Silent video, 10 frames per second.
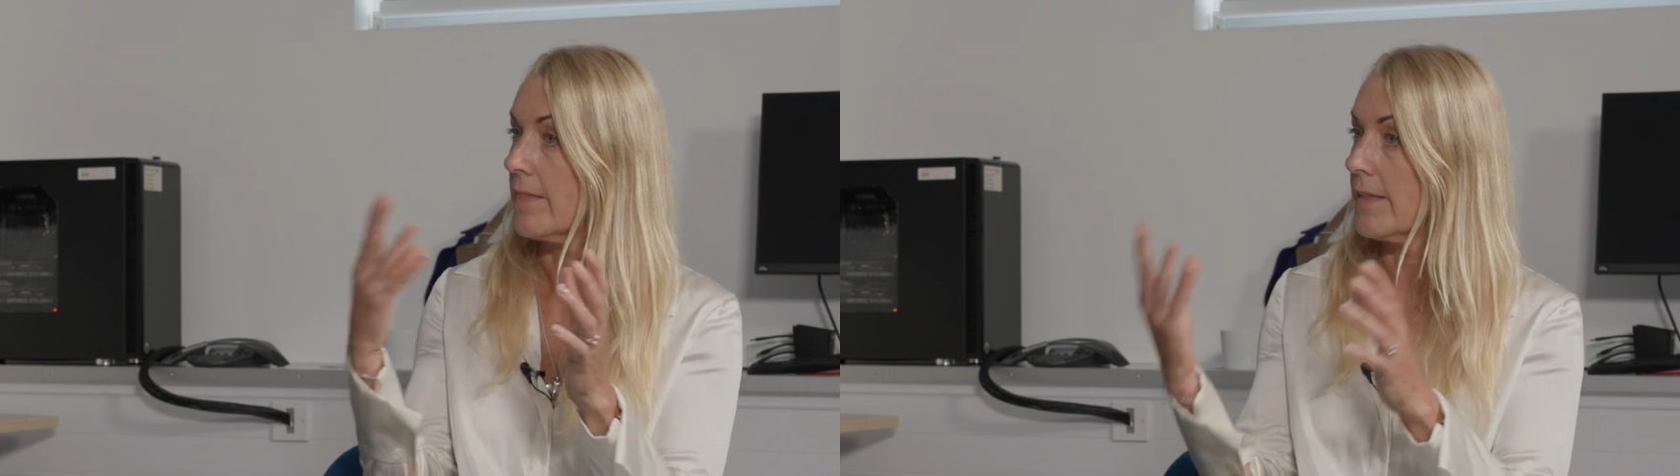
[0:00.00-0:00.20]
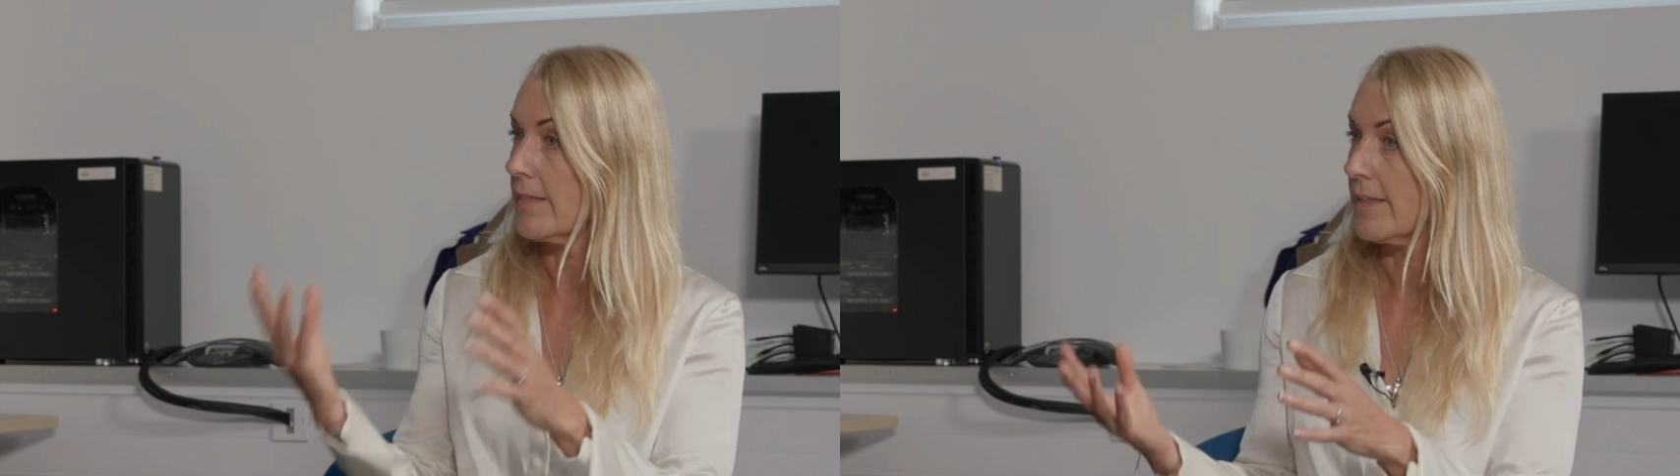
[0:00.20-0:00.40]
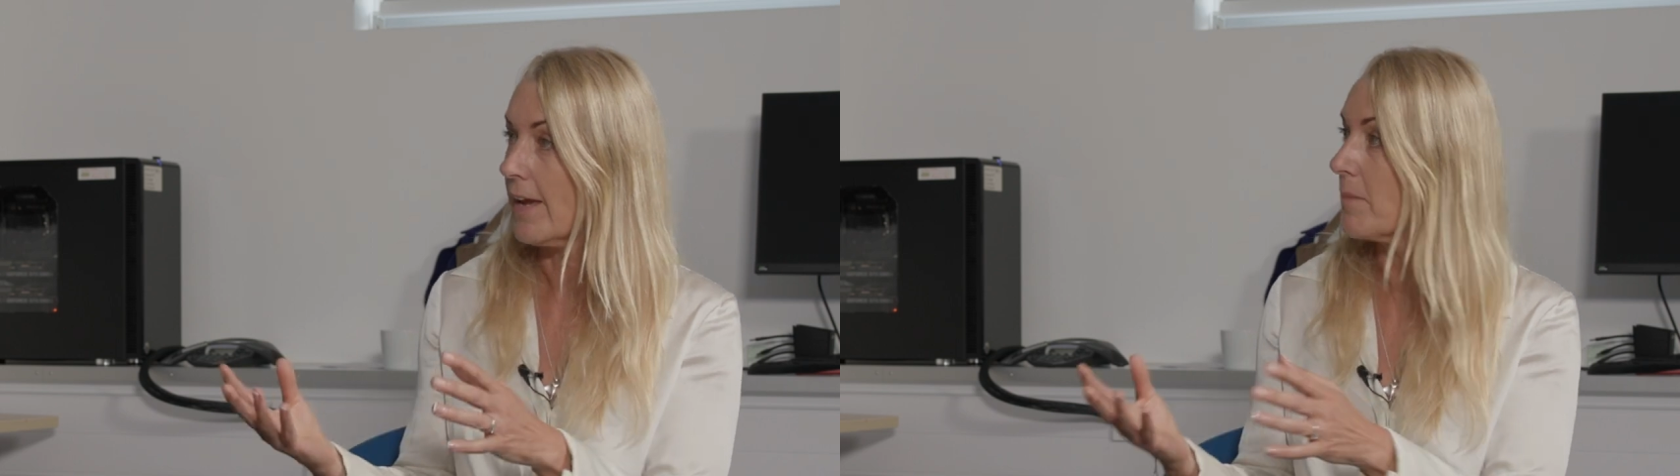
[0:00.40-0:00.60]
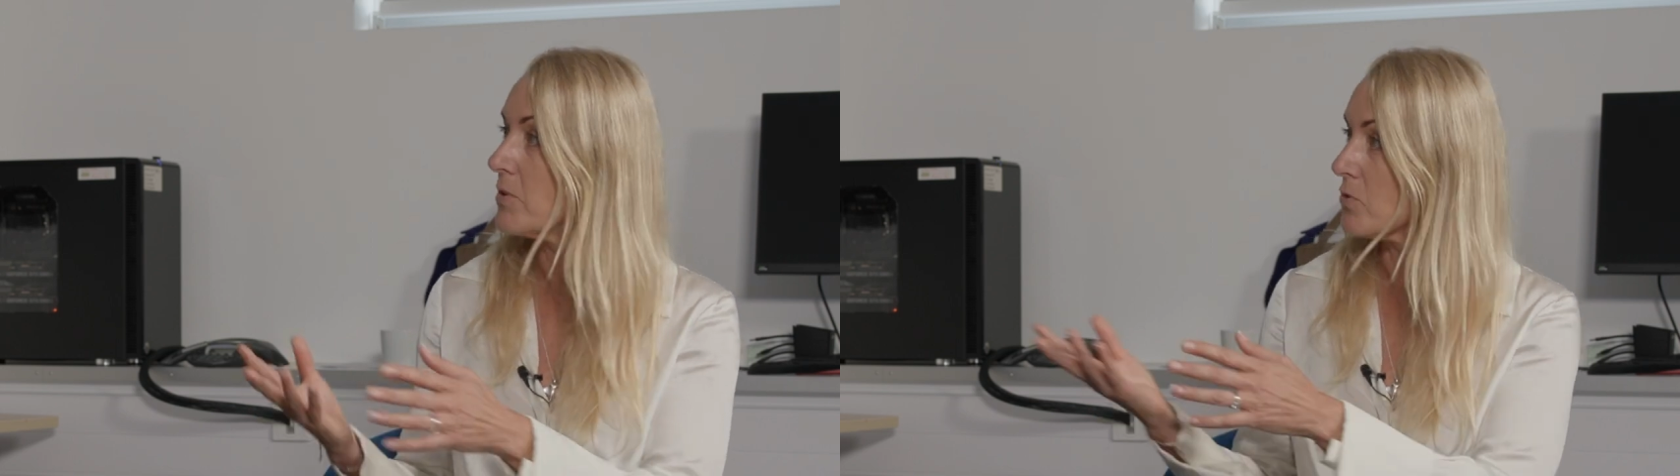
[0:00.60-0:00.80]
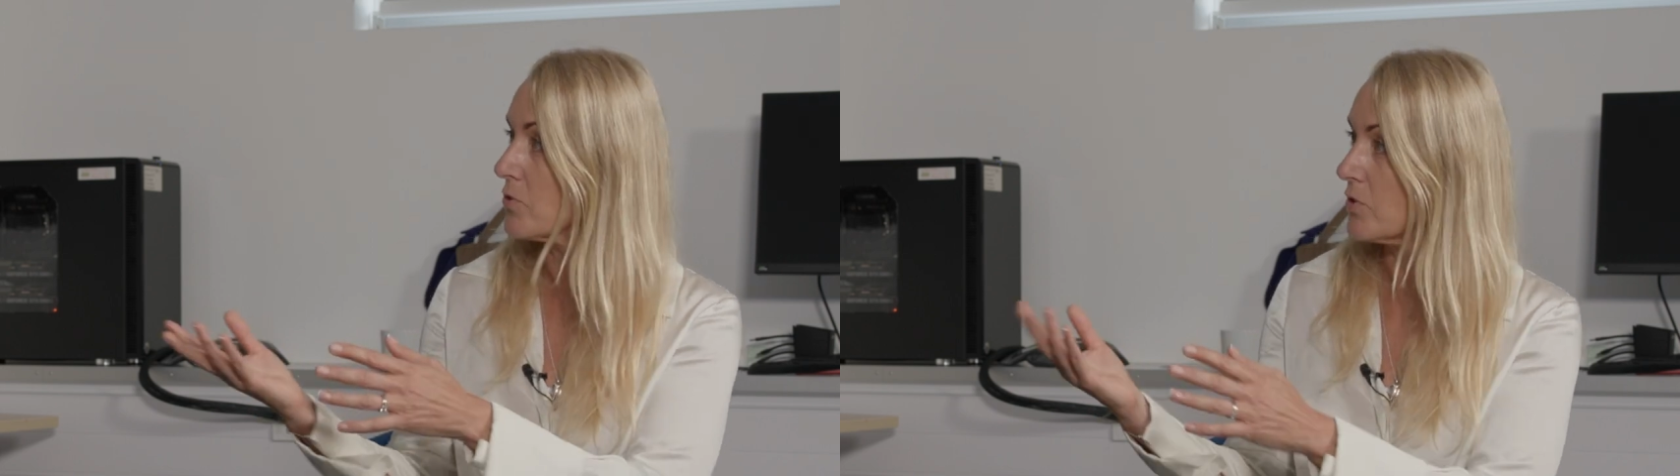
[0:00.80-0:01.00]
The
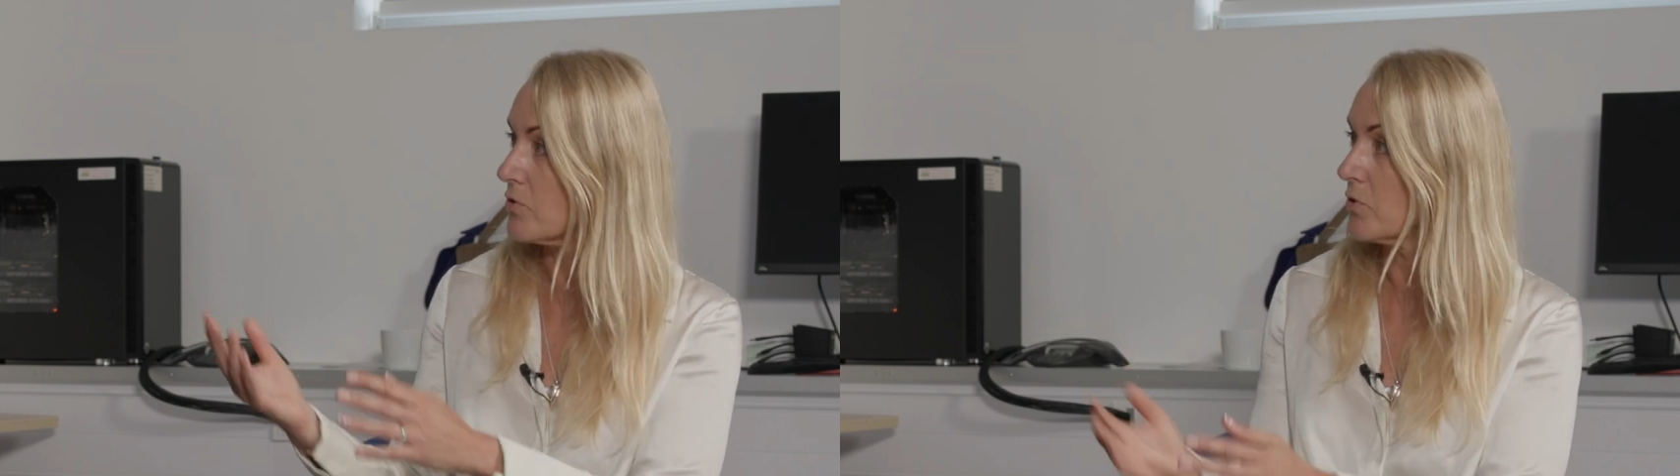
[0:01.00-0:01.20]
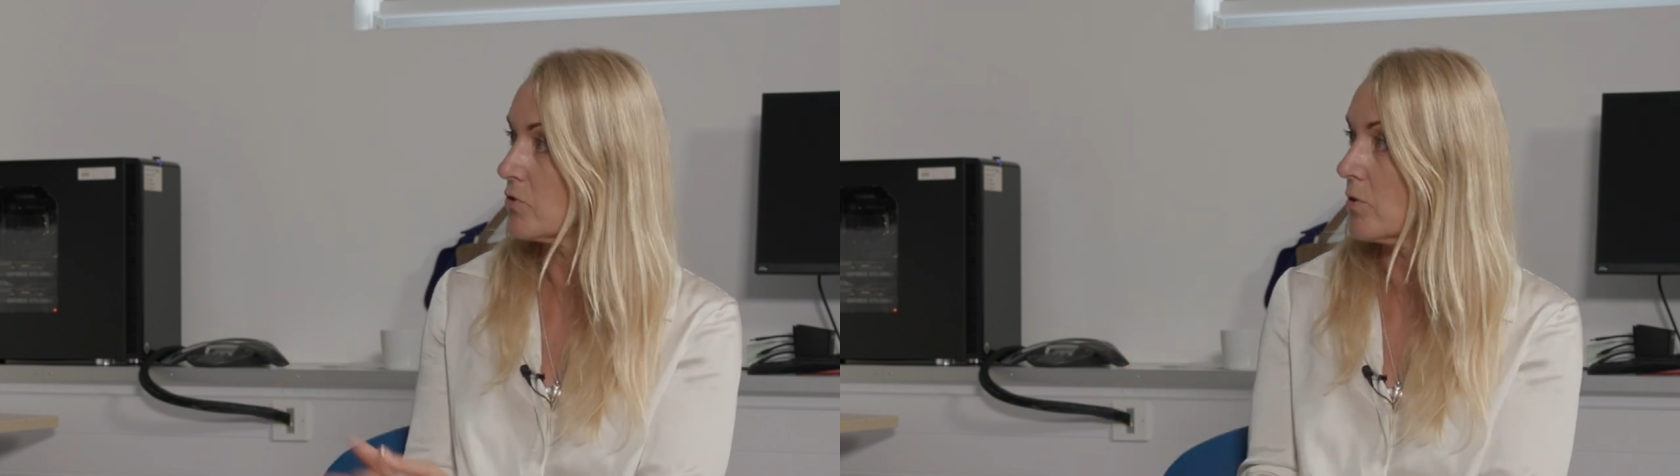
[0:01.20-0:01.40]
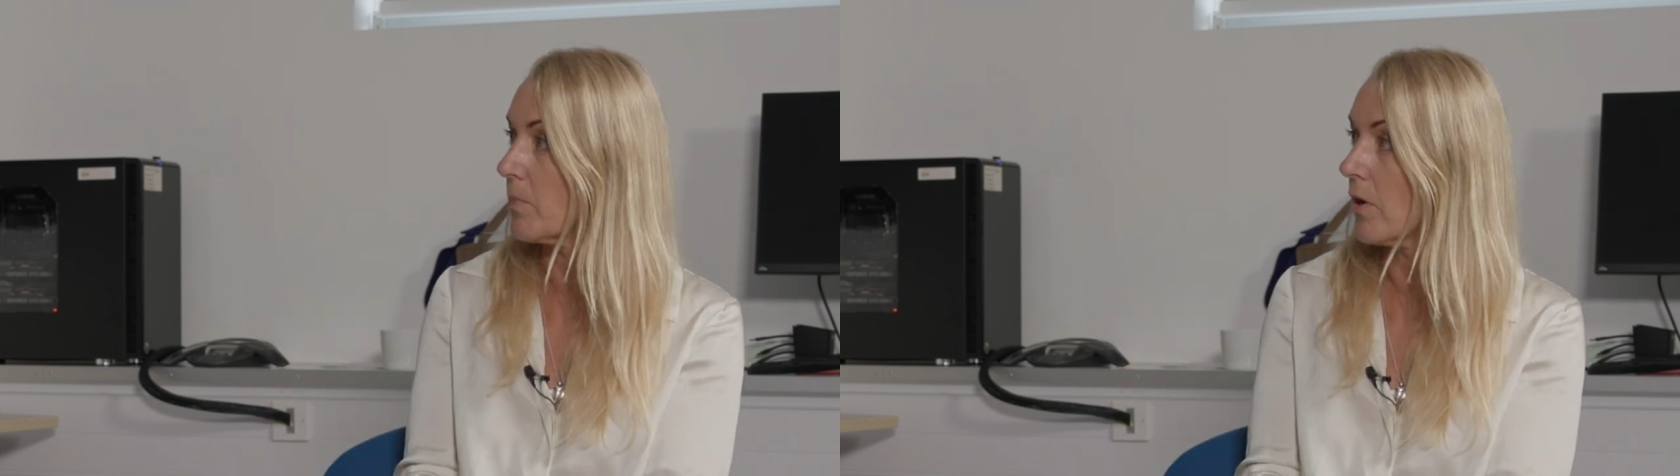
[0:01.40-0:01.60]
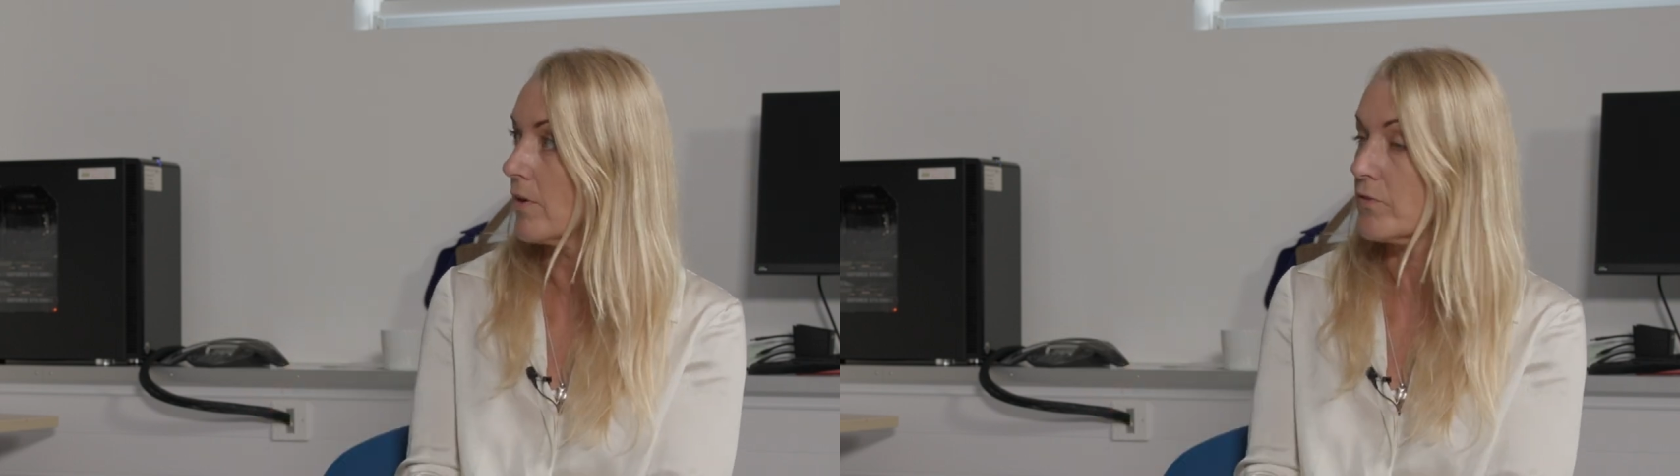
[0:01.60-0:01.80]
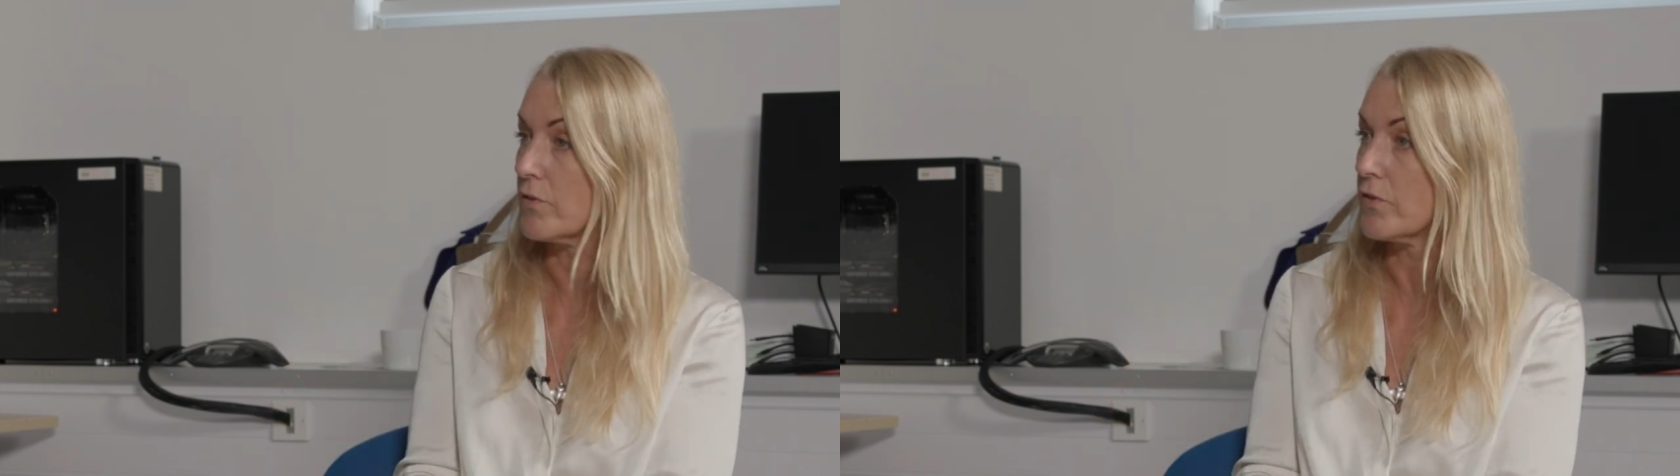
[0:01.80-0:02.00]
aim is also to, to apply for,